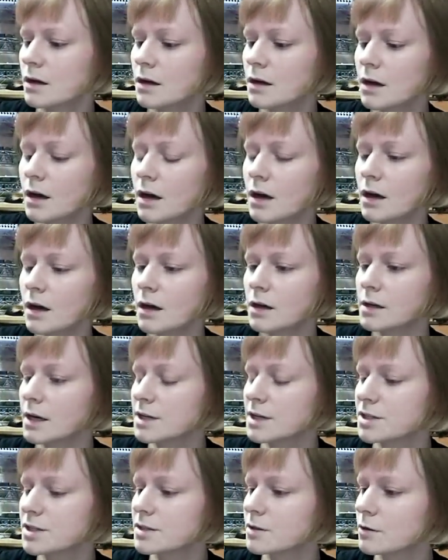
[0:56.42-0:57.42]
oh
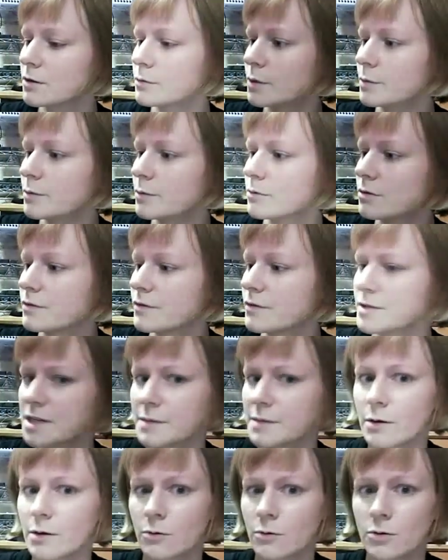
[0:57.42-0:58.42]
gosh, I don't remember when the first
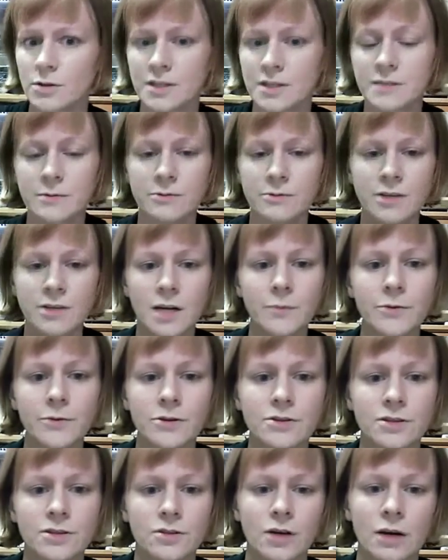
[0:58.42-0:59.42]
time I wore these, but it was a couple
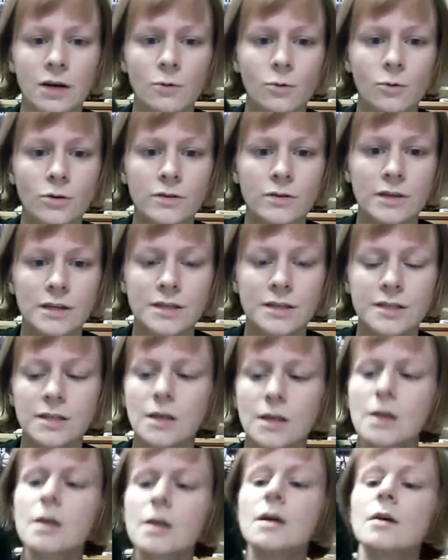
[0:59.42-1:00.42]
years ago. I wore these
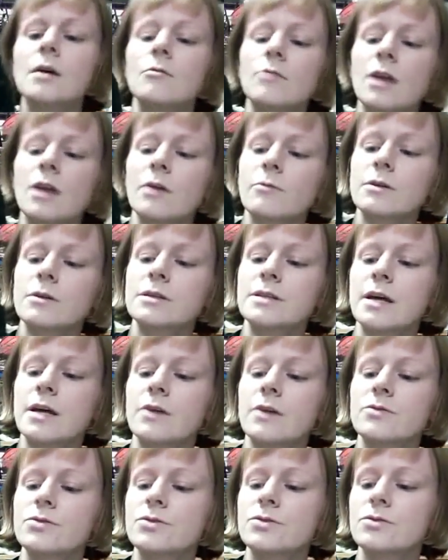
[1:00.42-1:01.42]
when I went
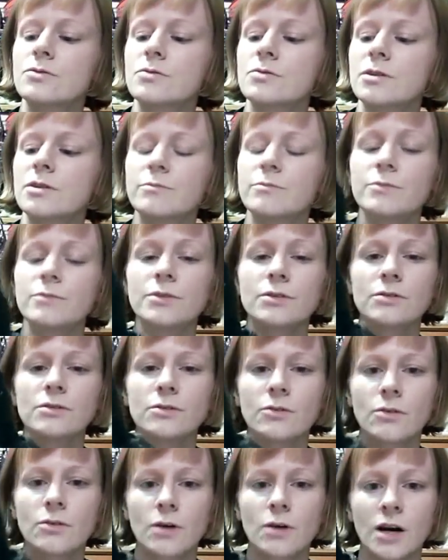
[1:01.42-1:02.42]
down to
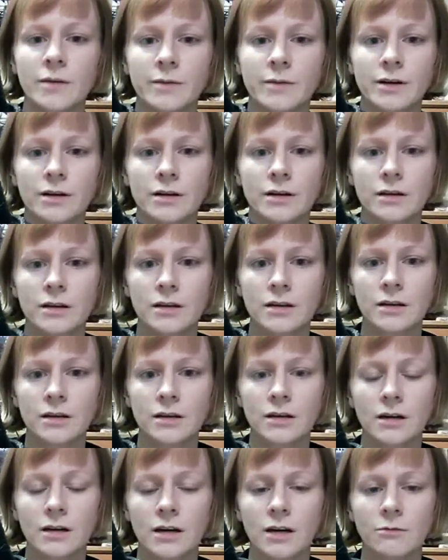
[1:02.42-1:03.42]
Yokohama
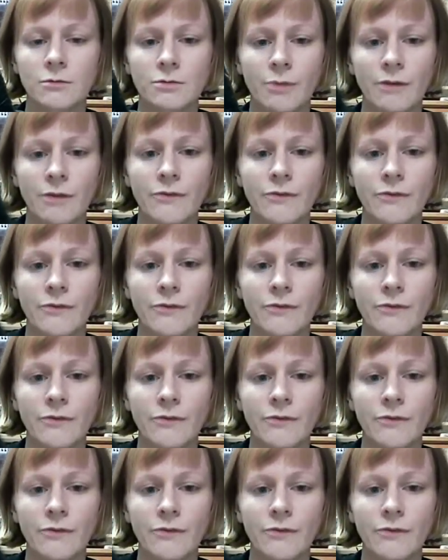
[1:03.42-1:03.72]
with my